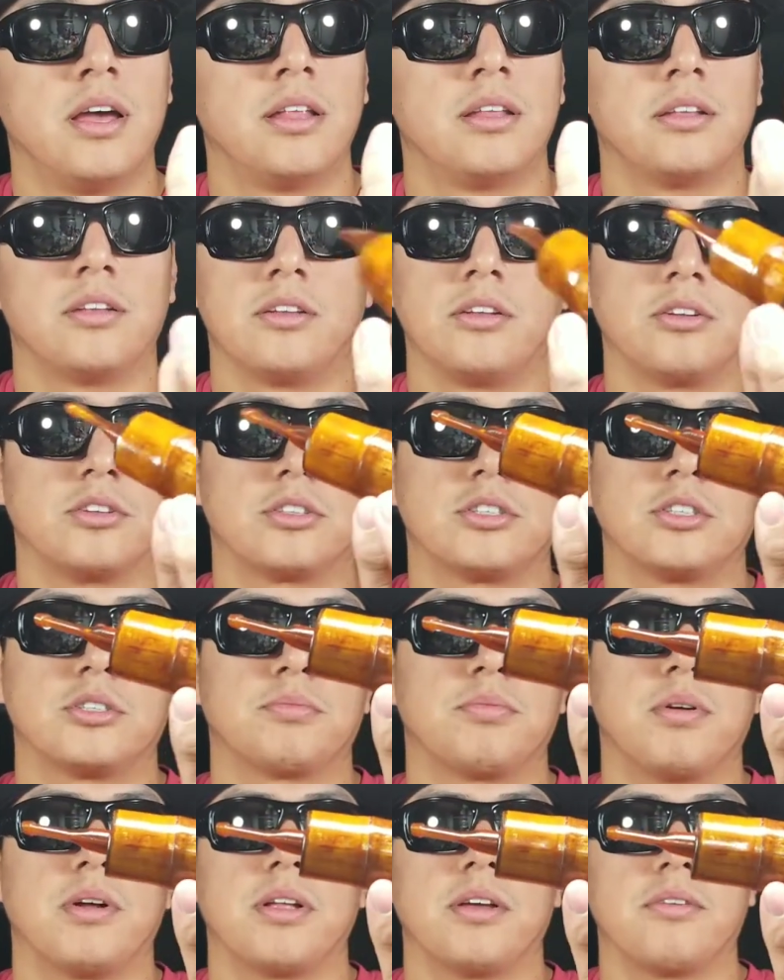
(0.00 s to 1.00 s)
You know, this is
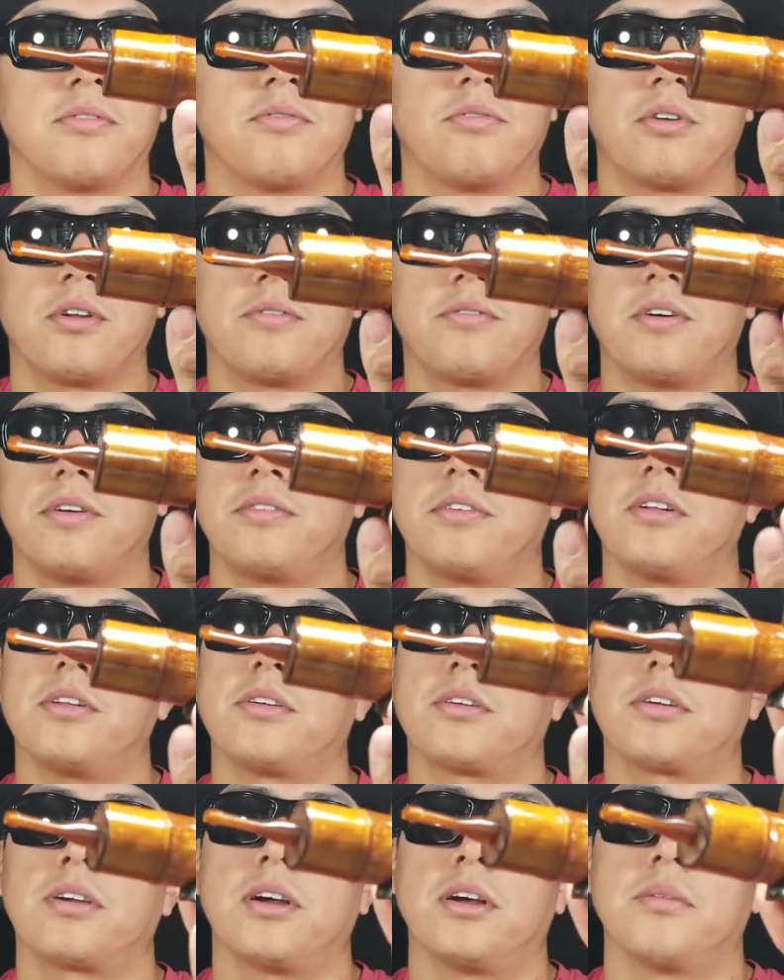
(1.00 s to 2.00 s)
probably a
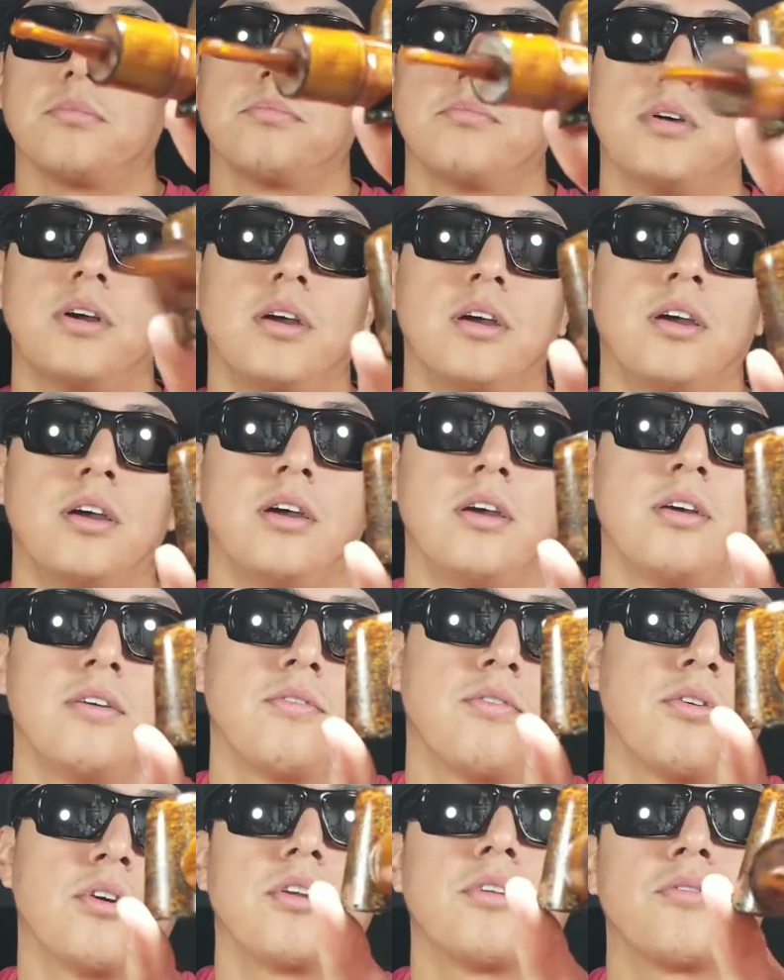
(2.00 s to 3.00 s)
$45 cob,
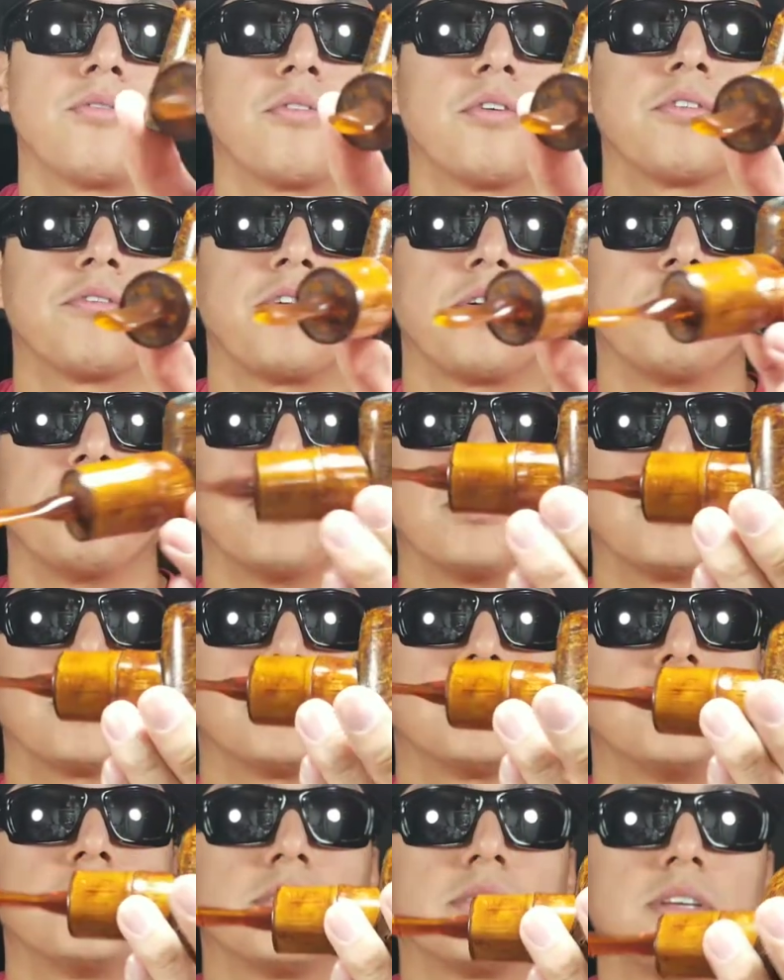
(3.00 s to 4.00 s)
40 to 45
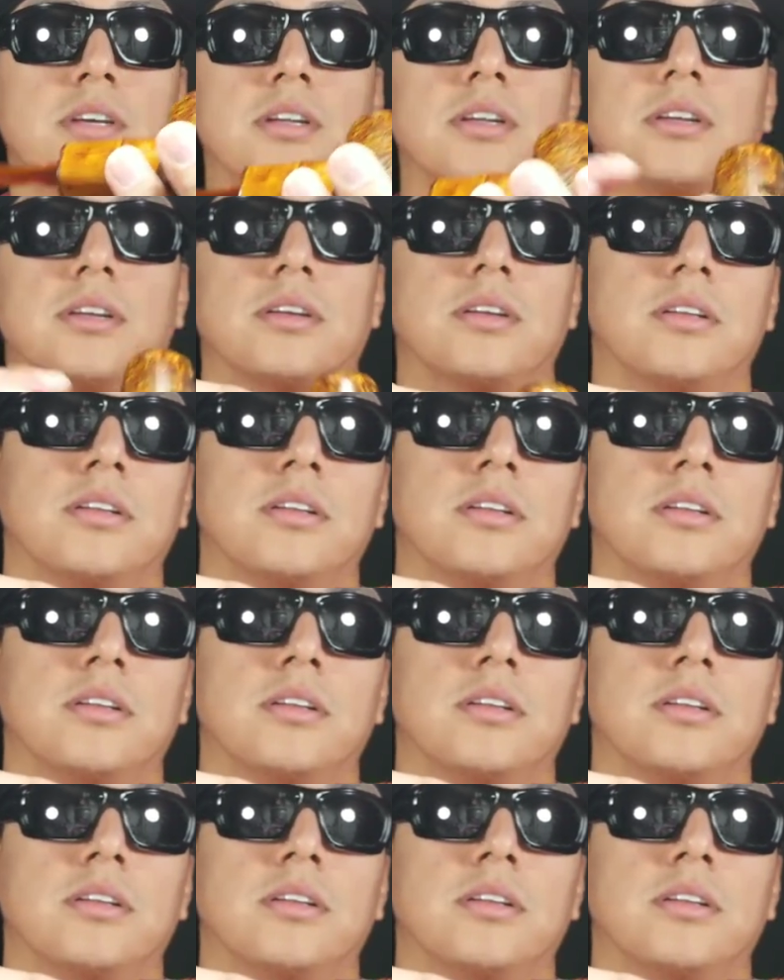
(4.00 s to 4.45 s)
bucks, just kind of